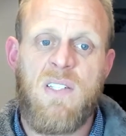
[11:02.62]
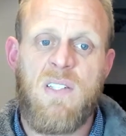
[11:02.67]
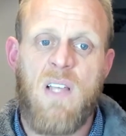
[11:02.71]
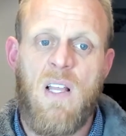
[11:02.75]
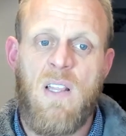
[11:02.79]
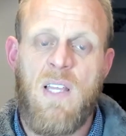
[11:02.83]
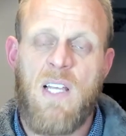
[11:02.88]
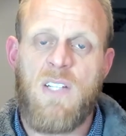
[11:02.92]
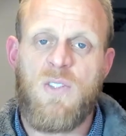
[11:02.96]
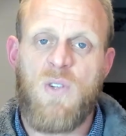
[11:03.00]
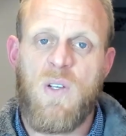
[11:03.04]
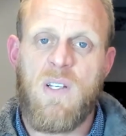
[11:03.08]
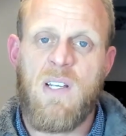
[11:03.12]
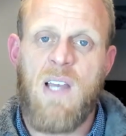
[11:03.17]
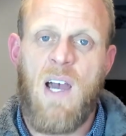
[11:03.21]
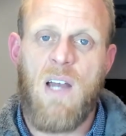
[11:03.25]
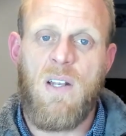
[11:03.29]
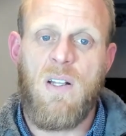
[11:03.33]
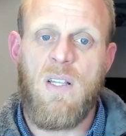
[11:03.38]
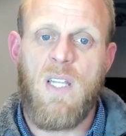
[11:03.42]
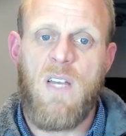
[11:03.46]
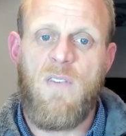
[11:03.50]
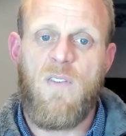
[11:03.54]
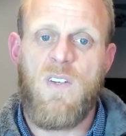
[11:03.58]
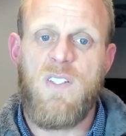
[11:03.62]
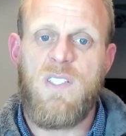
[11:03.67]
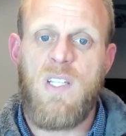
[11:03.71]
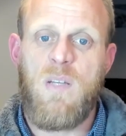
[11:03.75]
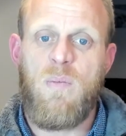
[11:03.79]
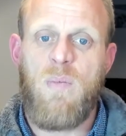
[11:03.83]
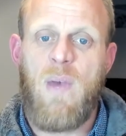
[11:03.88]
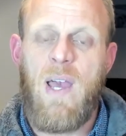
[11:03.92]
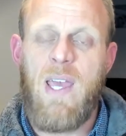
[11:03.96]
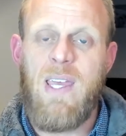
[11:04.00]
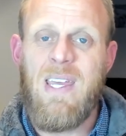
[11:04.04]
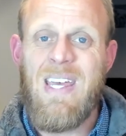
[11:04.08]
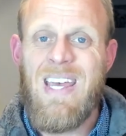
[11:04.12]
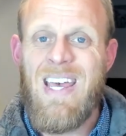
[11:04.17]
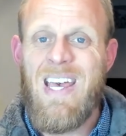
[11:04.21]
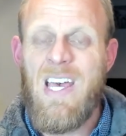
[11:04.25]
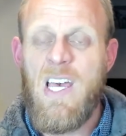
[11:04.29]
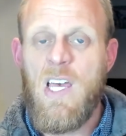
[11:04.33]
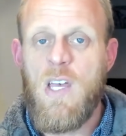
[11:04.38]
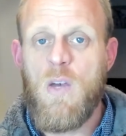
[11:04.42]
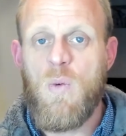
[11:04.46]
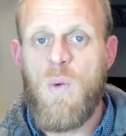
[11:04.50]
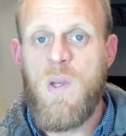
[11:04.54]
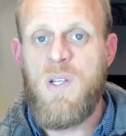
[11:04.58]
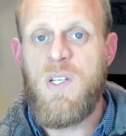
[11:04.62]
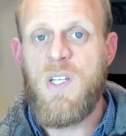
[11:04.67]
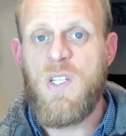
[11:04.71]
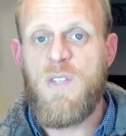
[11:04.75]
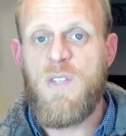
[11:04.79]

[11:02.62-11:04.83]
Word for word: electric car deliveries in May, which is